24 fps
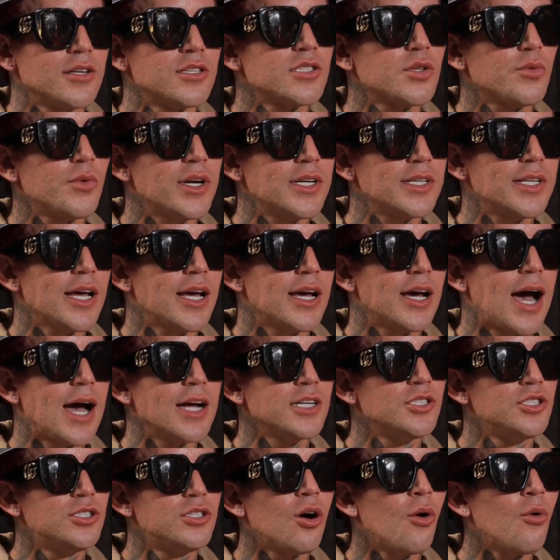I just went there.
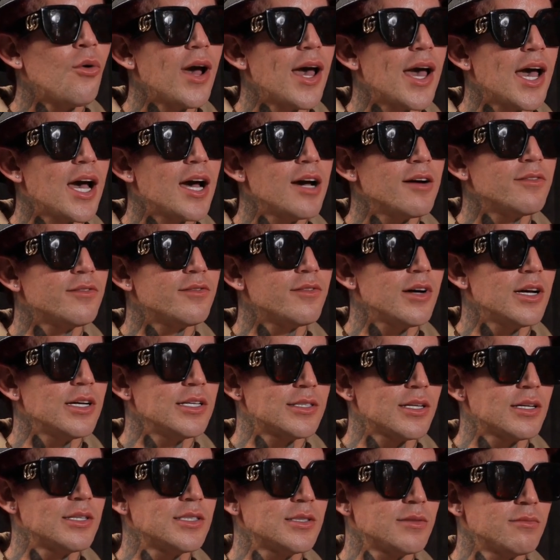I don't have,
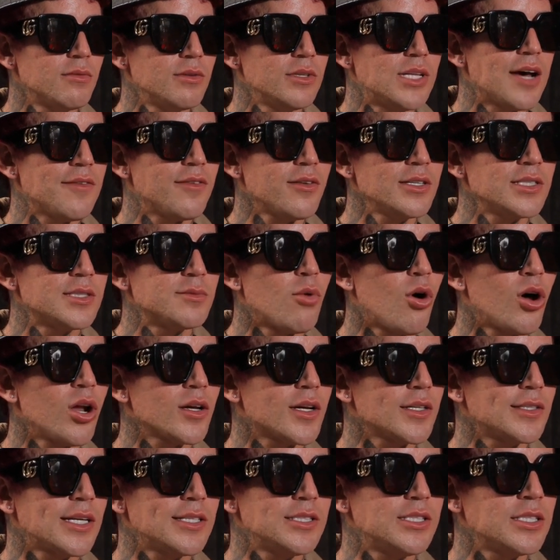it's definitely
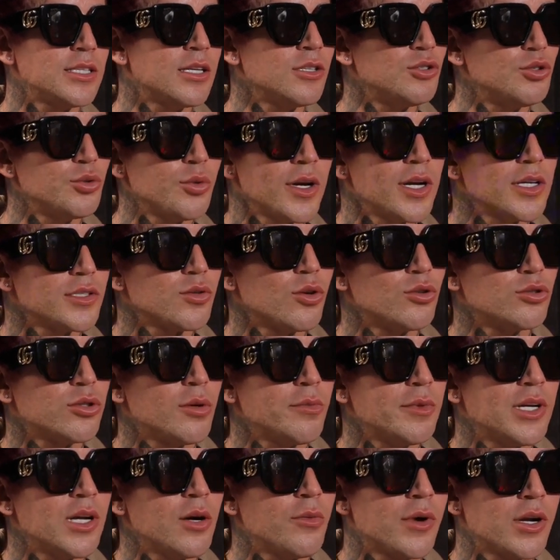smaller because I didn't do any
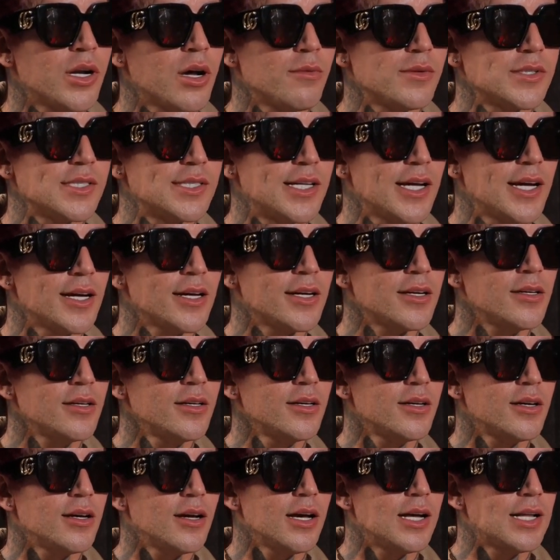social media when I was there.
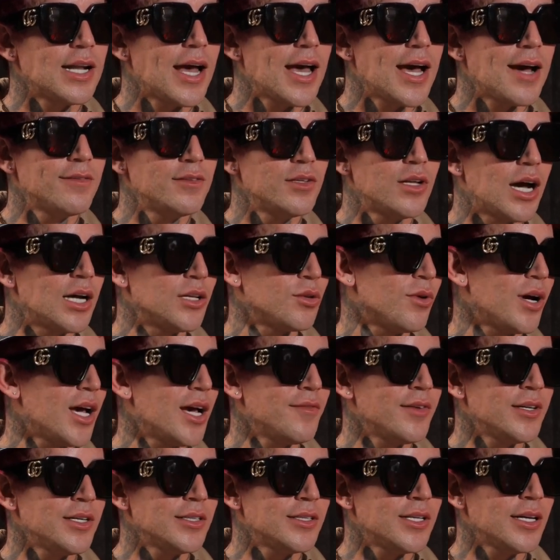And I don't
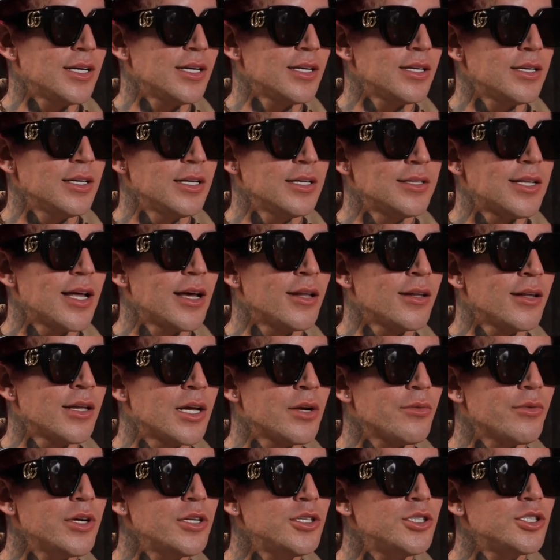have anything in their
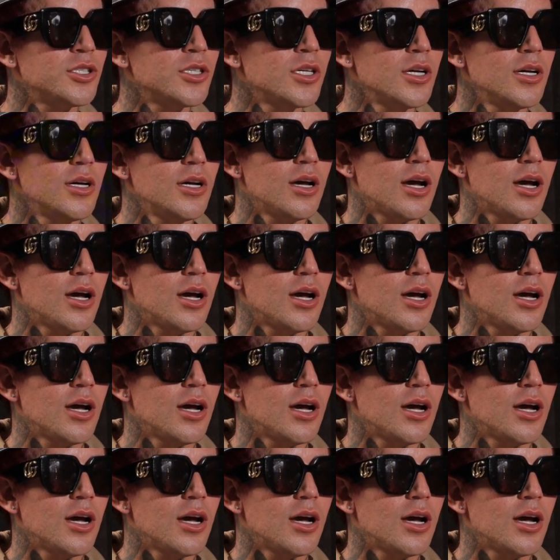language.